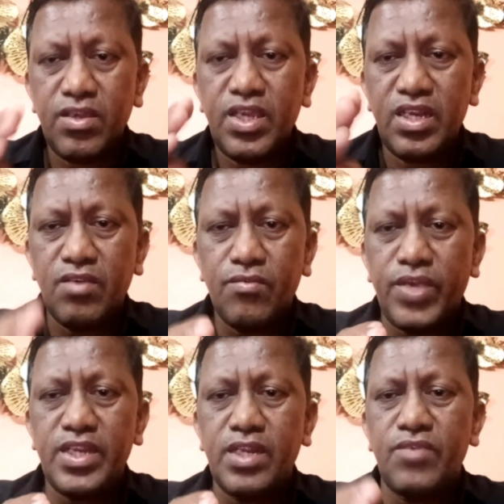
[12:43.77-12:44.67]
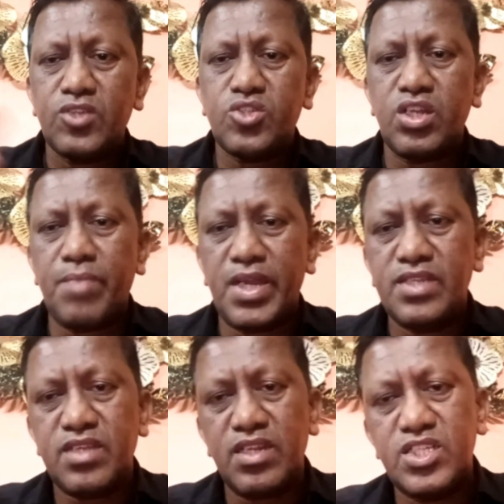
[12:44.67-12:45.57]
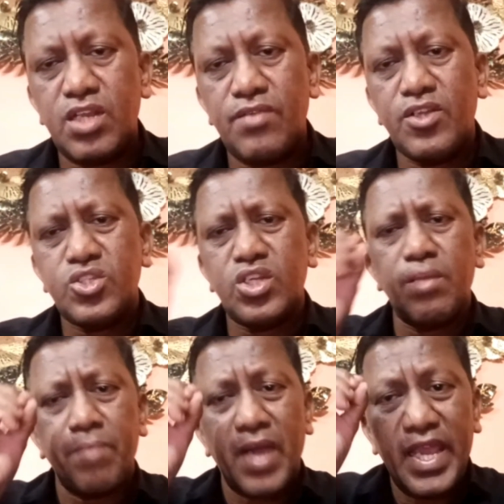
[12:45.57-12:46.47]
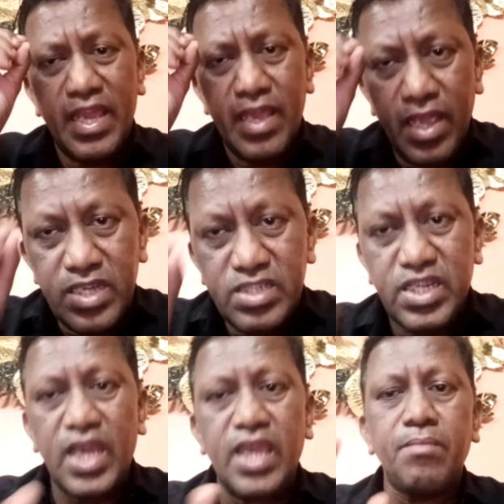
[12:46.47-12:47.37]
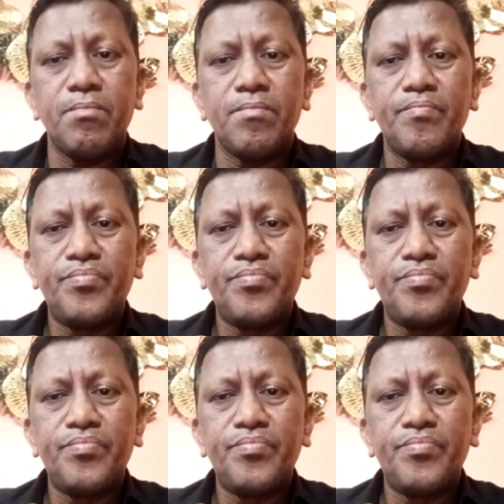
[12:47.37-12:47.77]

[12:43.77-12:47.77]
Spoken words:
In final velocity minus initial velocity by time.